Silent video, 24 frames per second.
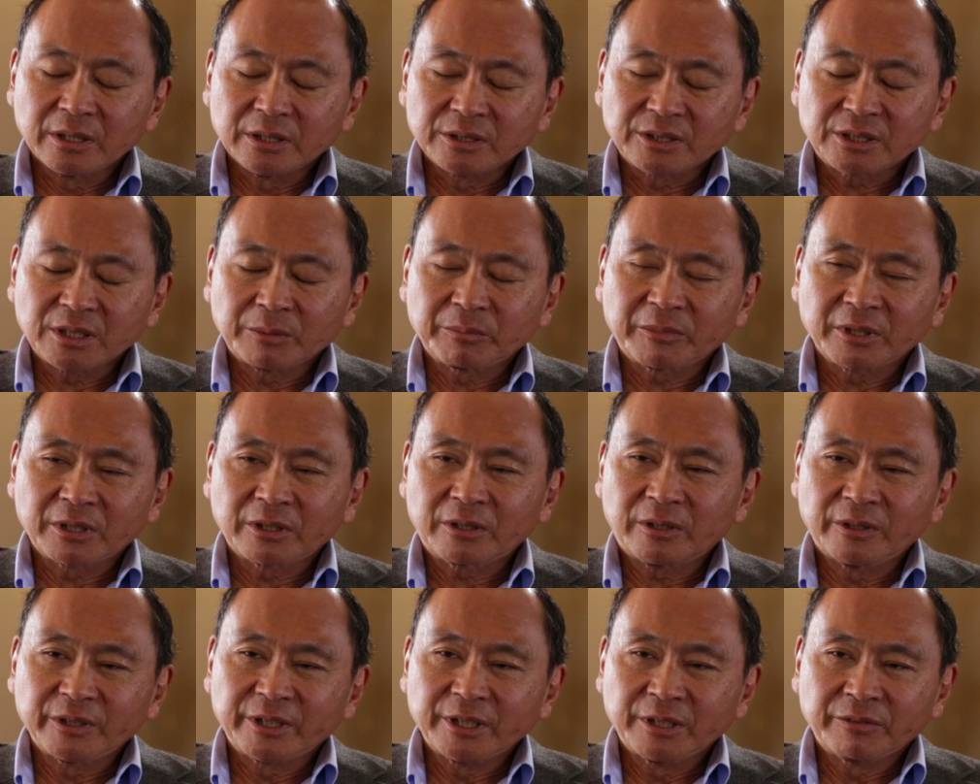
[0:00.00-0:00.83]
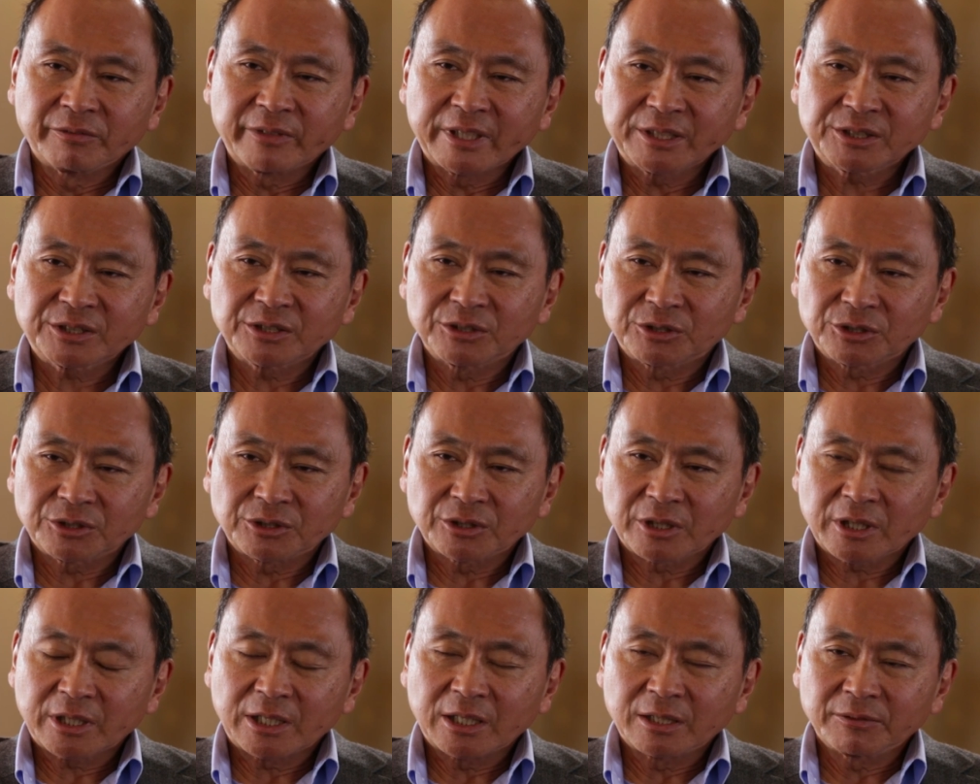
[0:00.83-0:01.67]
something called the
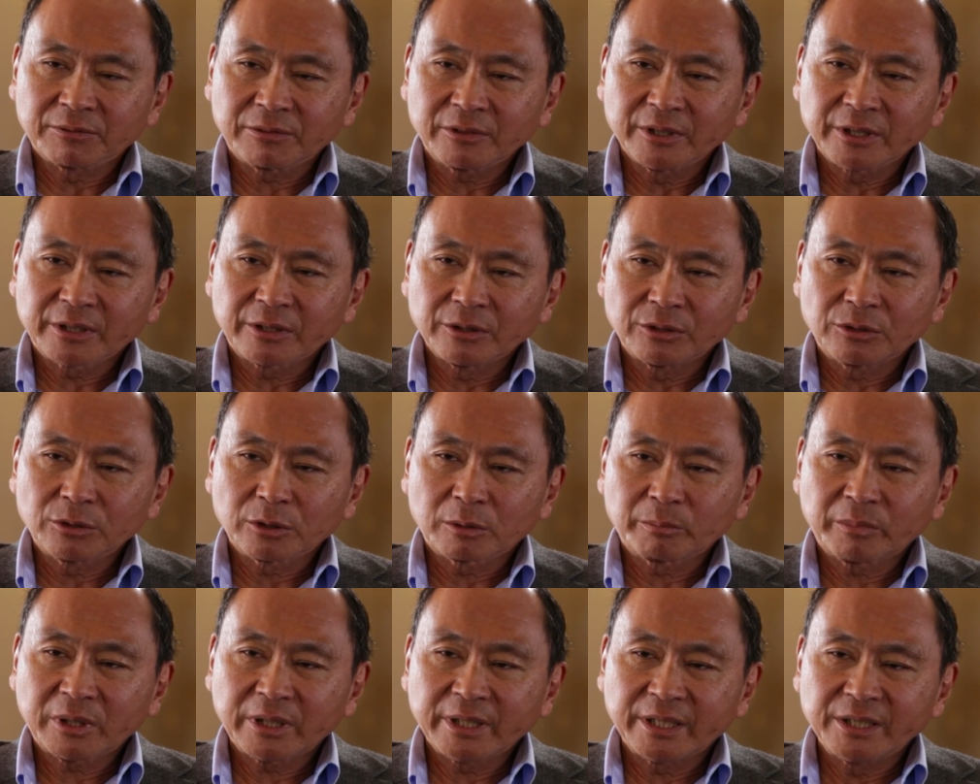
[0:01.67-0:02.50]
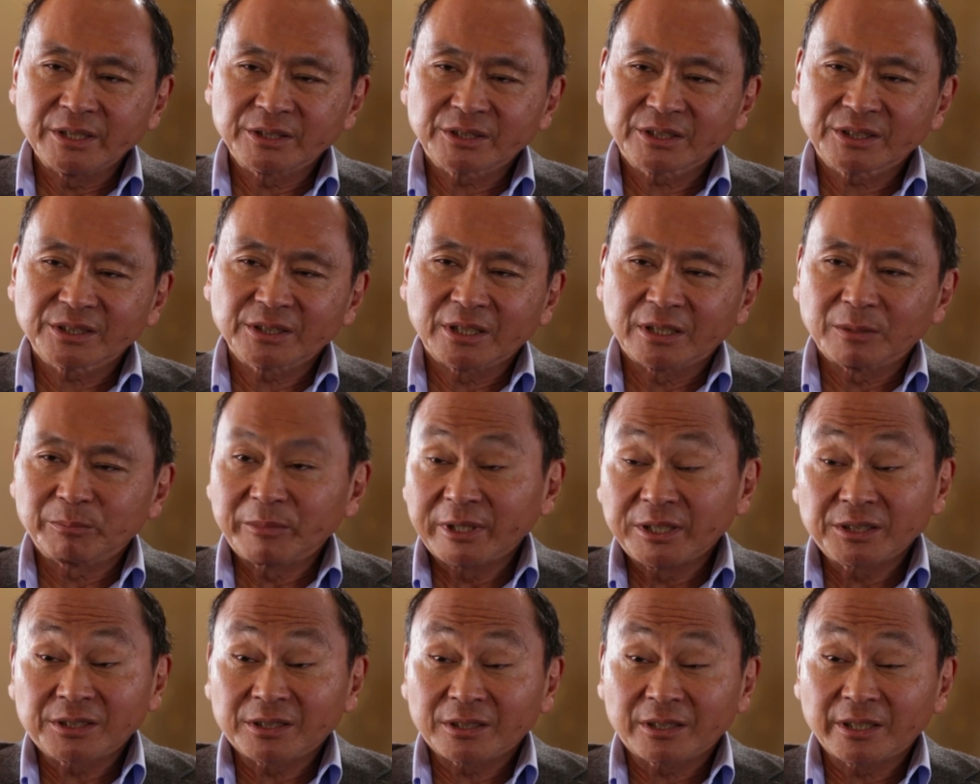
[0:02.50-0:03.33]
investiture conflict that took place
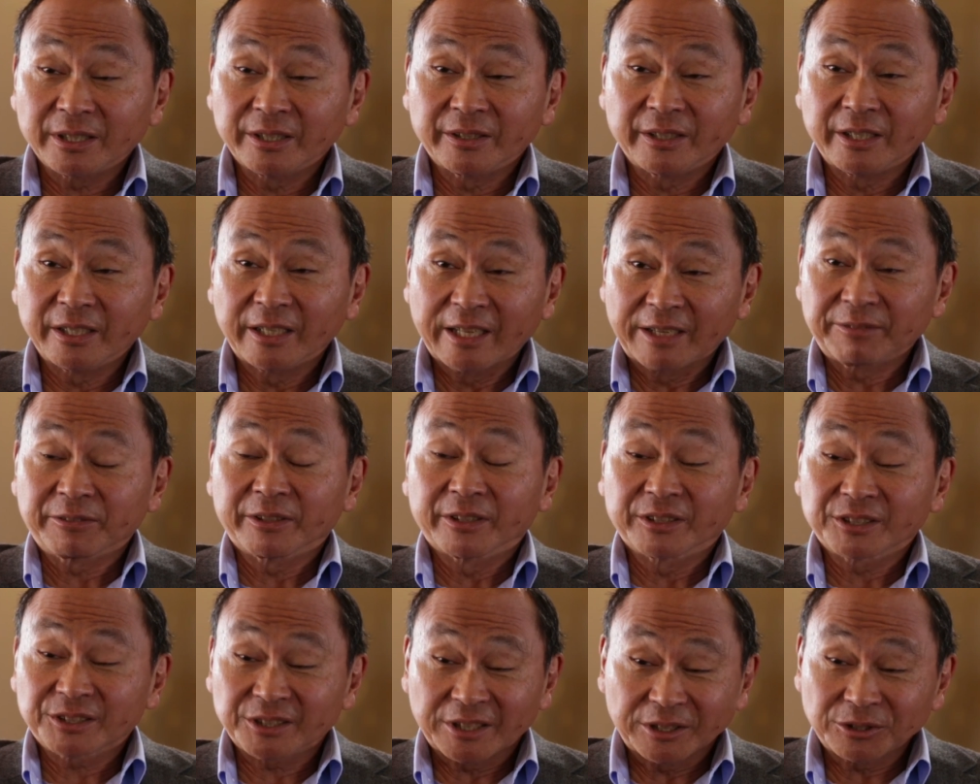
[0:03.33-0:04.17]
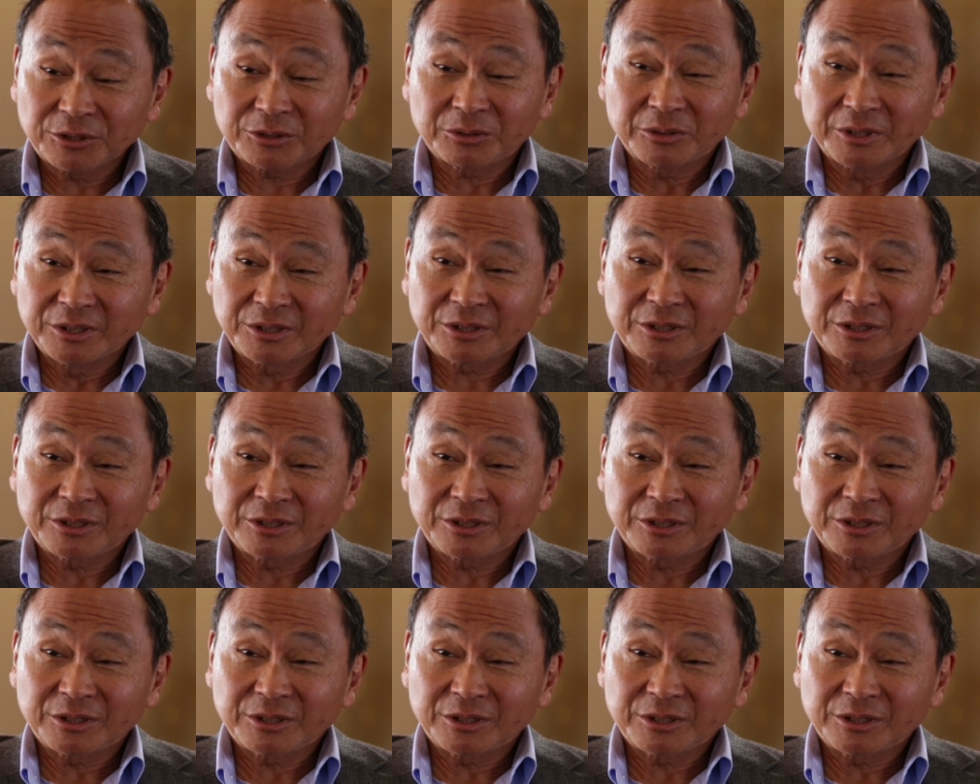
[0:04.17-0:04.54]
basically in the 11th century.